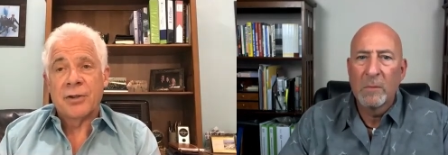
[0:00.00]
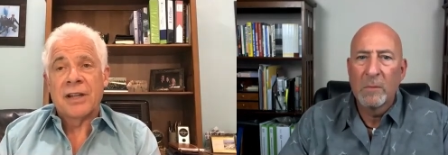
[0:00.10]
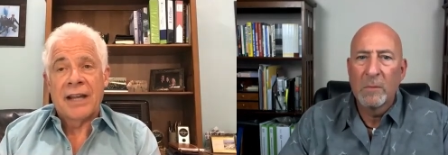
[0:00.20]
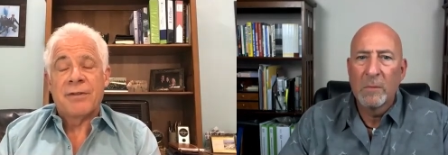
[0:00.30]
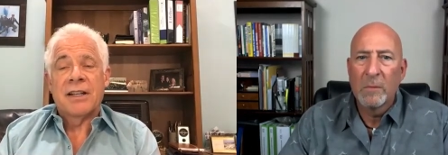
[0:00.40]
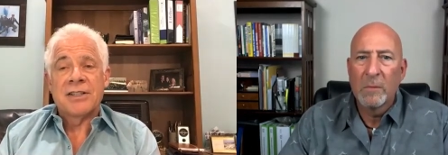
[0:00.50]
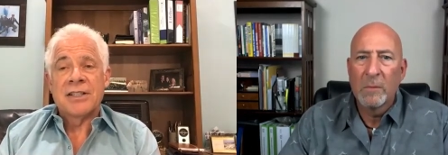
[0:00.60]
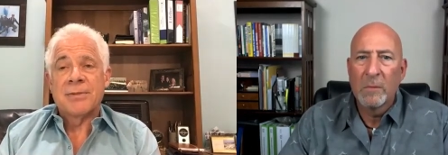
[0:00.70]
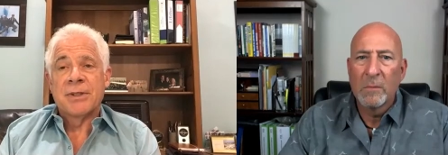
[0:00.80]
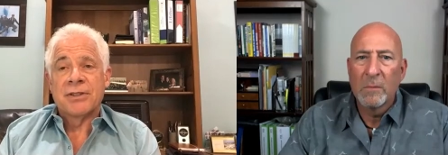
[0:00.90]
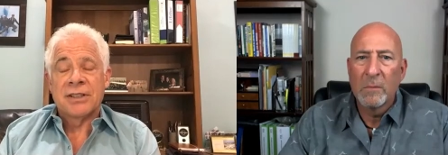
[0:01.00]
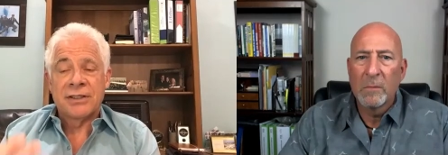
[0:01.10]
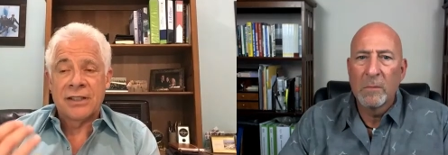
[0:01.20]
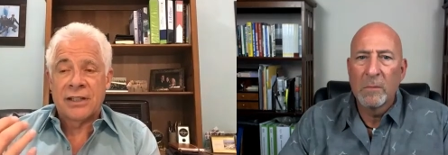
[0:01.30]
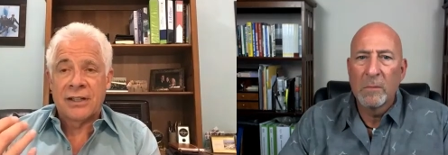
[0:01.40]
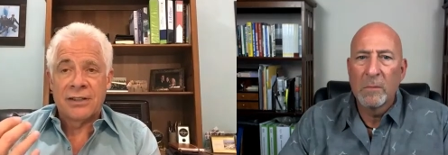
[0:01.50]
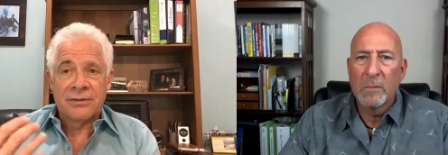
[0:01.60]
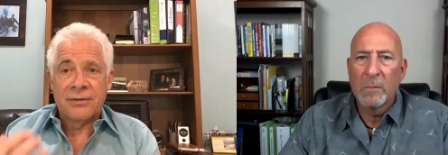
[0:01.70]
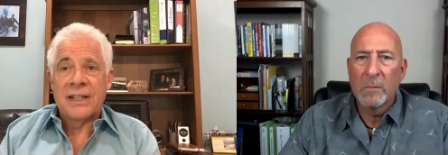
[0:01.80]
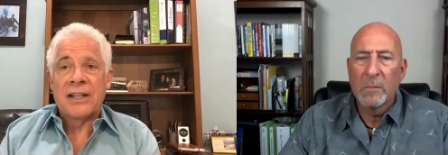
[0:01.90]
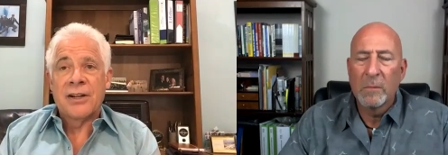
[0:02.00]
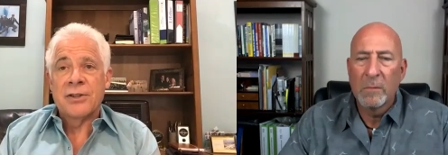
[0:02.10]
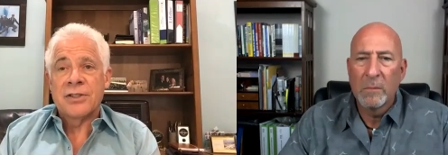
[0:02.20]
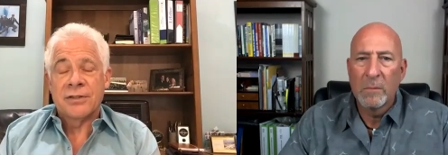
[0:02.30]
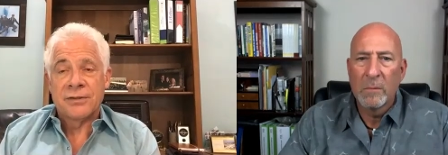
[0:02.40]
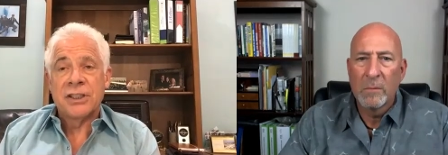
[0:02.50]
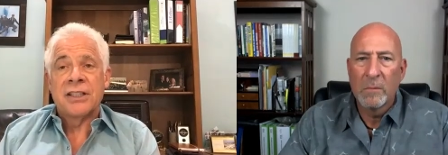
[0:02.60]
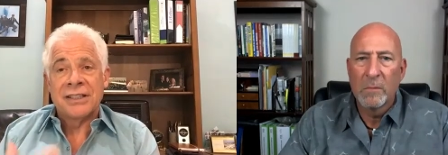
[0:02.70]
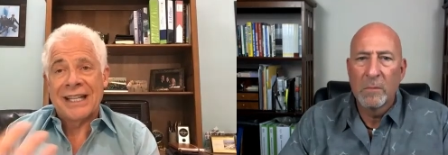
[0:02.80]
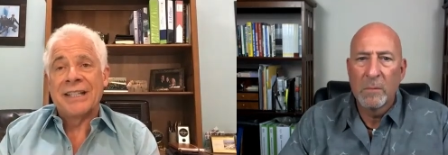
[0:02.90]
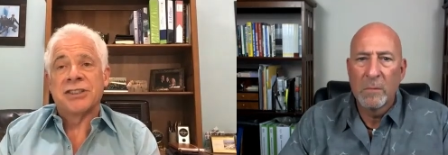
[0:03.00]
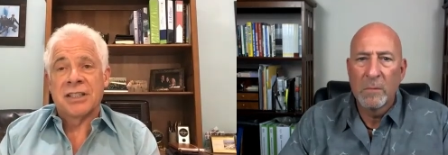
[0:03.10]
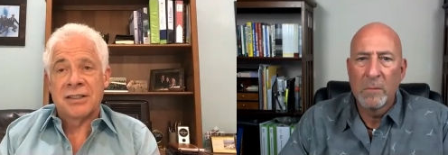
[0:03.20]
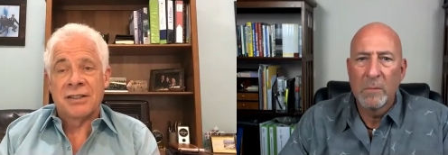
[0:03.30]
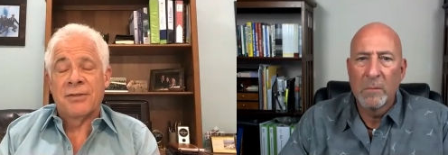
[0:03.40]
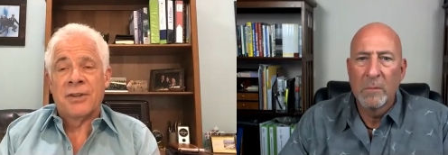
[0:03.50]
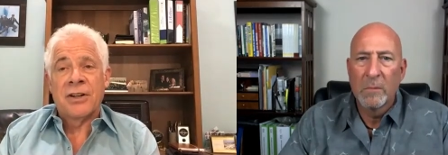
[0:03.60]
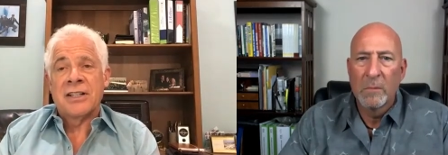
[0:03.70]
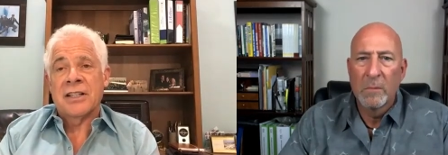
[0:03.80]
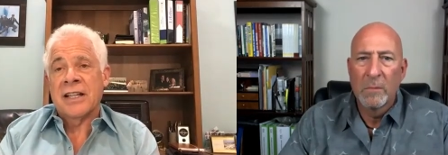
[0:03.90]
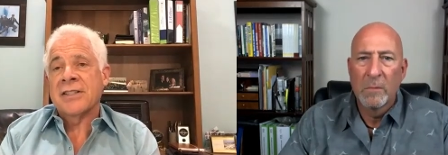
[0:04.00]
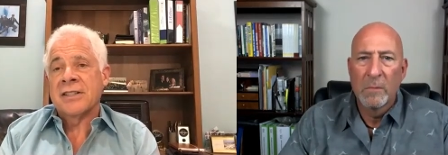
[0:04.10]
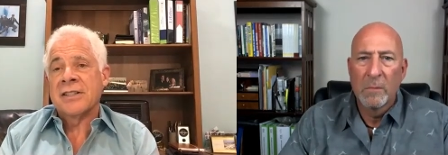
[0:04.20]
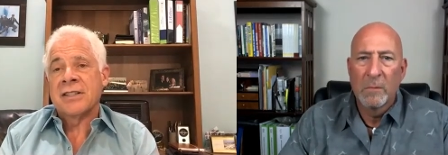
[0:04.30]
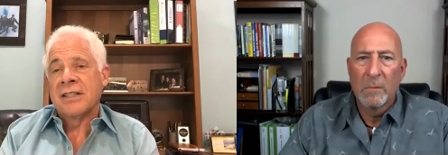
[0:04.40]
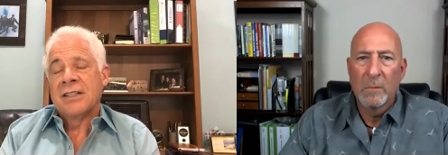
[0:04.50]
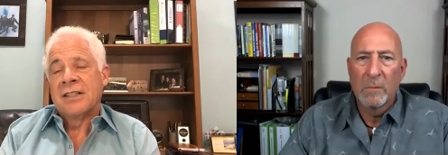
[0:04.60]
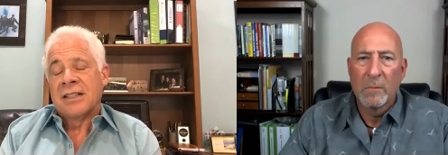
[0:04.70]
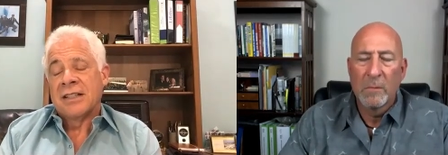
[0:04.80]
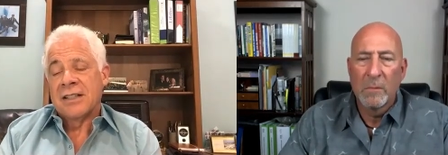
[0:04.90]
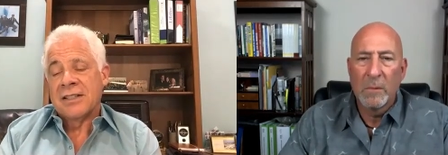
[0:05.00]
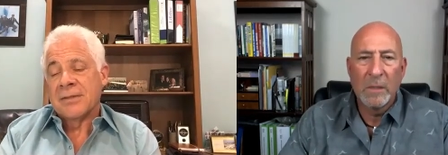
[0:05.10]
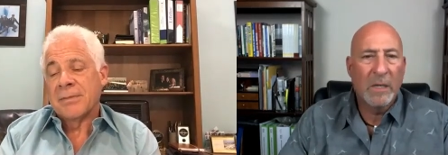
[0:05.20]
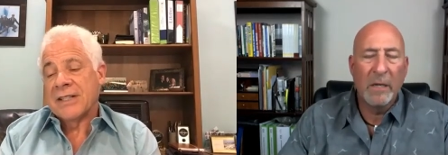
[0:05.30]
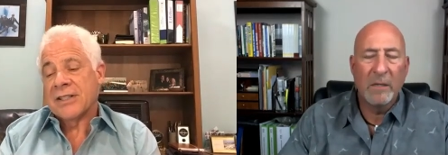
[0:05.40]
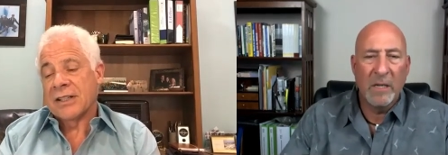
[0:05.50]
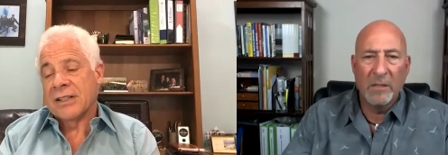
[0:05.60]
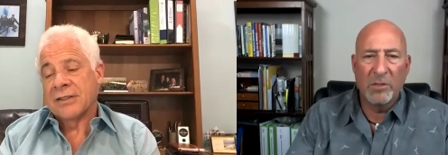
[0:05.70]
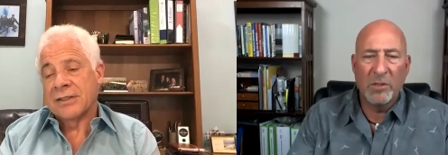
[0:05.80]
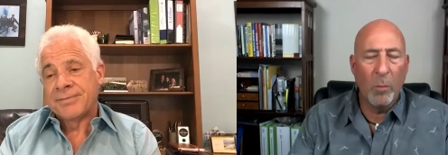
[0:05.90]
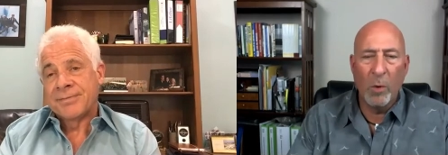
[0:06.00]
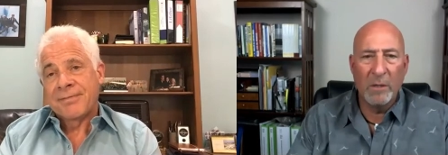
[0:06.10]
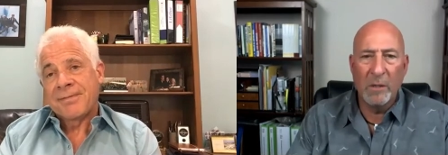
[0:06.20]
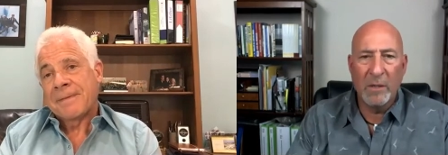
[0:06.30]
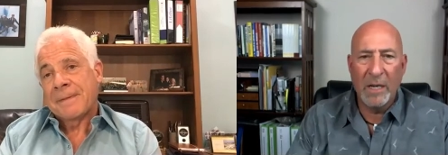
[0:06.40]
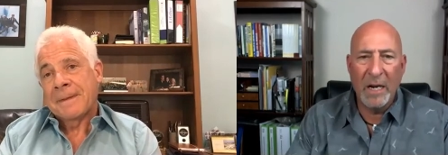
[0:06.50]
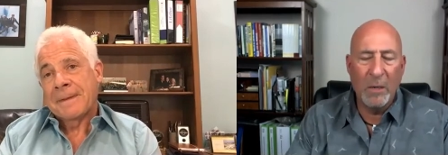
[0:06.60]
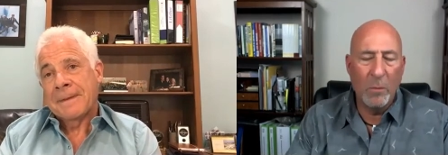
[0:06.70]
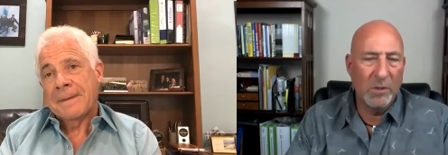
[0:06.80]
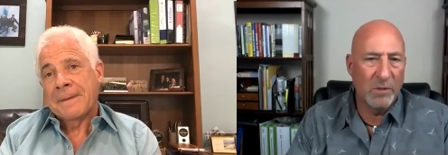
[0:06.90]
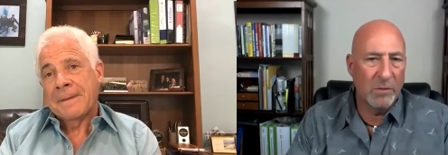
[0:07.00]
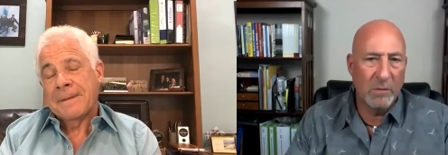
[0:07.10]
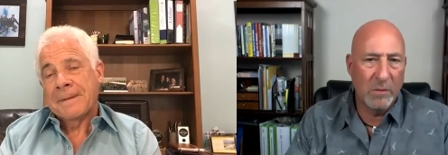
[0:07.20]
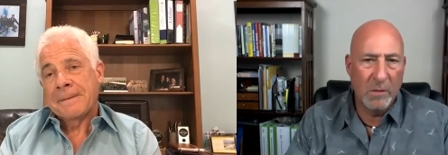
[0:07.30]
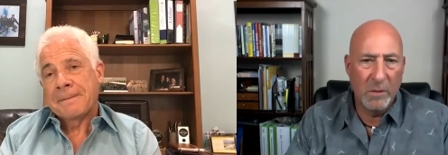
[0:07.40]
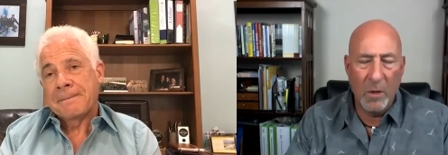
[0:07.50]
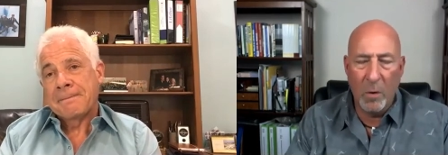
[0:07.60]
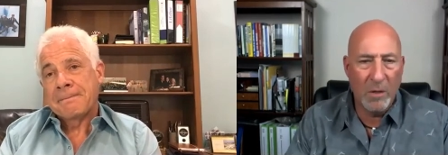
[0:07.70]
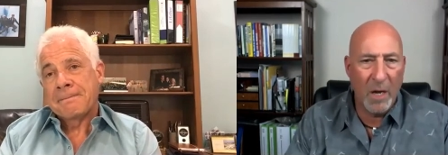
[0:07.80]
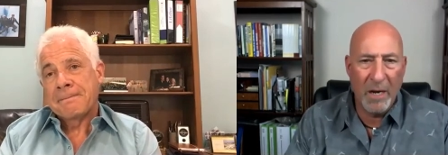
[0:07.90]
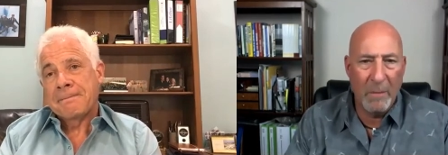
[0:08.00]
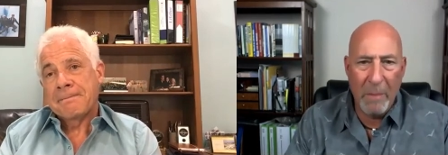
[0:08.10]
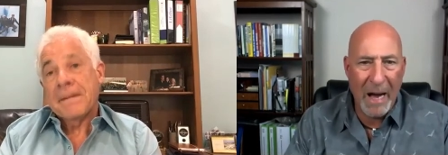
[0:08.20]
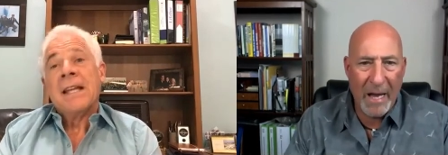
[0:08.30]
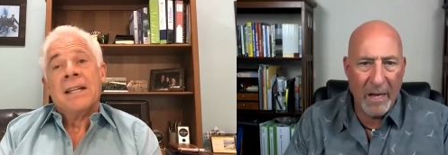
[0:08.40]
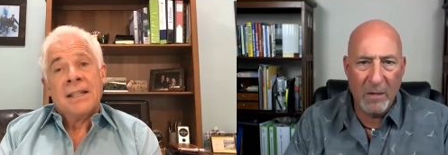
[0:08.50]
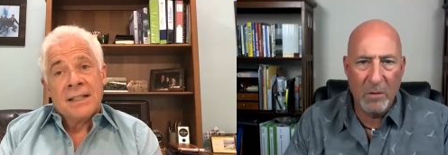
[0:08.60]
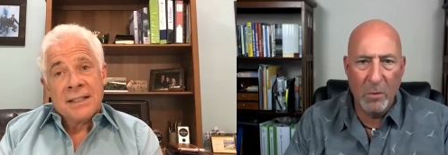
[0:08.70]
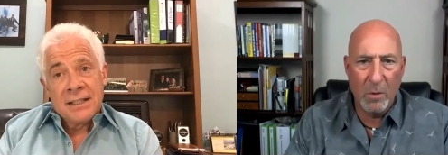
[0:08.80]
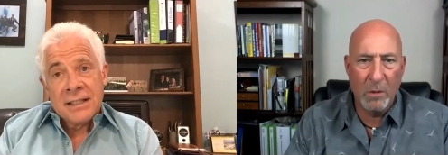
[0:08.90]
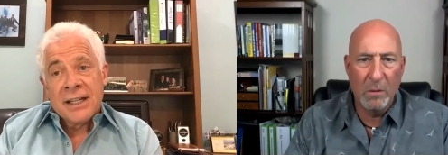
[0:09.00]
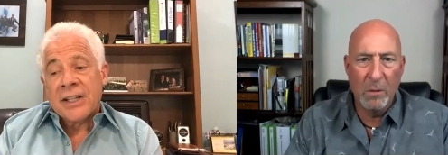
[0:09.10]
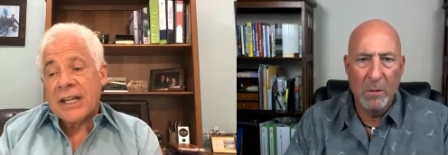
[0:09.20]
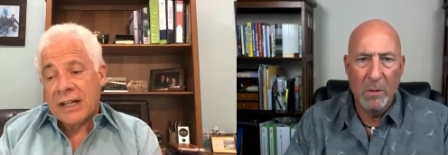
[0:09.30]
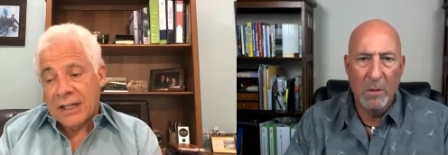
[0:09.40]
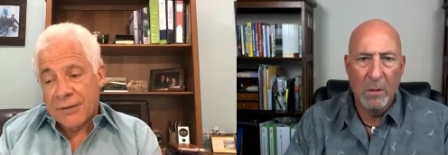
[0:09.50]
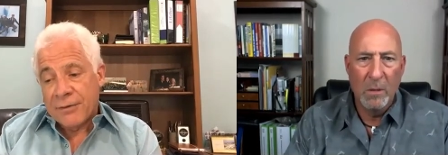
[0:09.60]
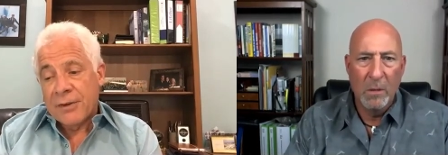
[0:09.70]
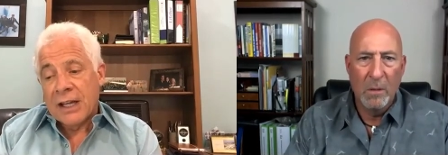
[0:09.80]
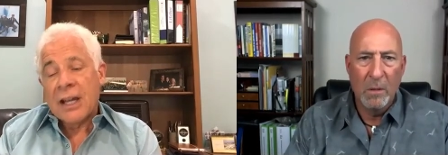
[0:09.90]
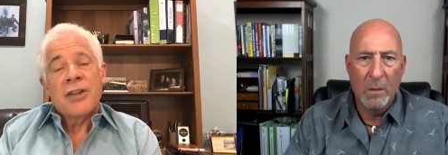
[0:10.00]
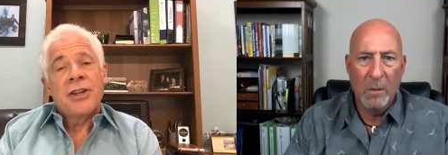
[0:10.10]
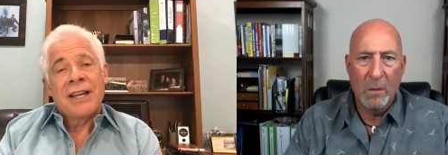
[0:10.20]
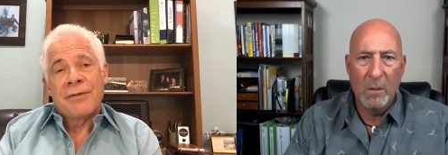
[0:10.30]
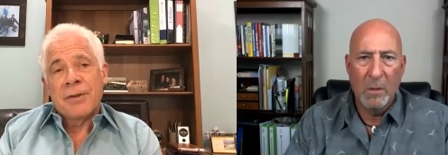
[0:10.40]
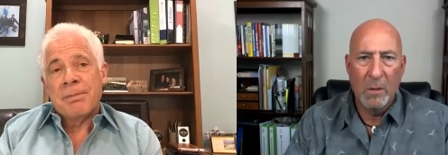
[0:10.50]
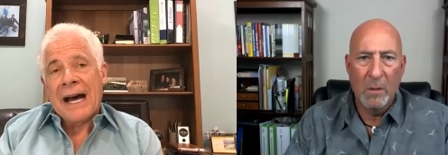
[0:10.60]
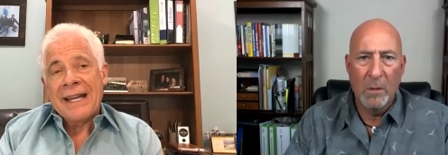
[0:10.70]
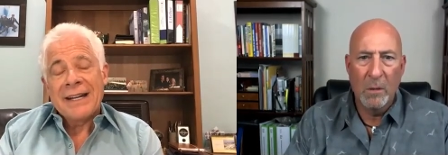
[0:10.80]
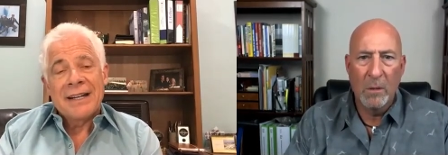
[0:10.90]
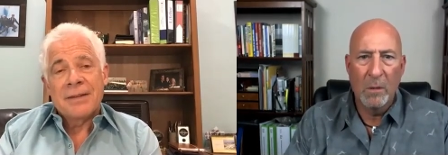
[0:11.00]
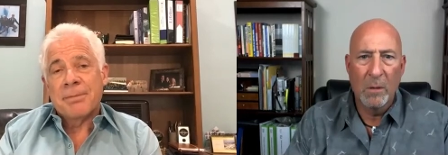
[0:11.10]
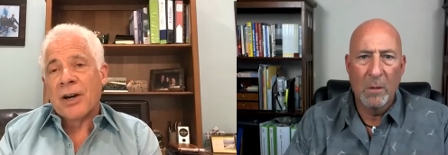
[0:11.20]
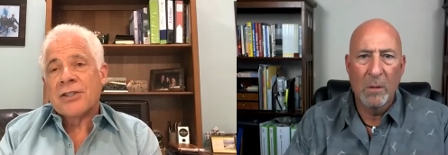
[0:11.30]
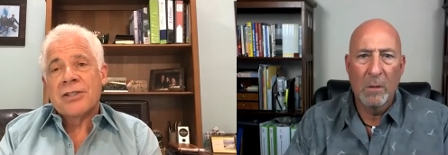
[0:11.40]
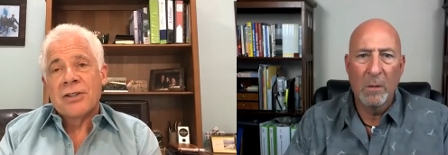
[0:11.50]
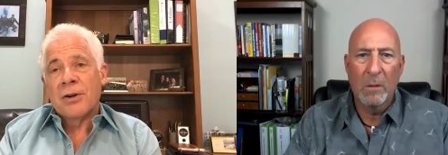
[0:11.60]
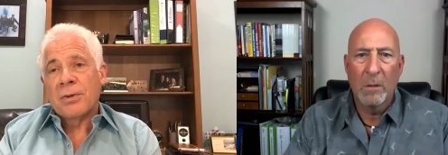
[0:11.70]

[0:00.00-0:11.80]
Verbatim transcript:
Speaker 1: life lessons built in there, videos of Gene teaching various lessons. It's an amazing can, can deal.
Speaker 2: Someone, can anyone just go online and buy it or yeah
Speaker 1: if, if you buy it at a barnes and noble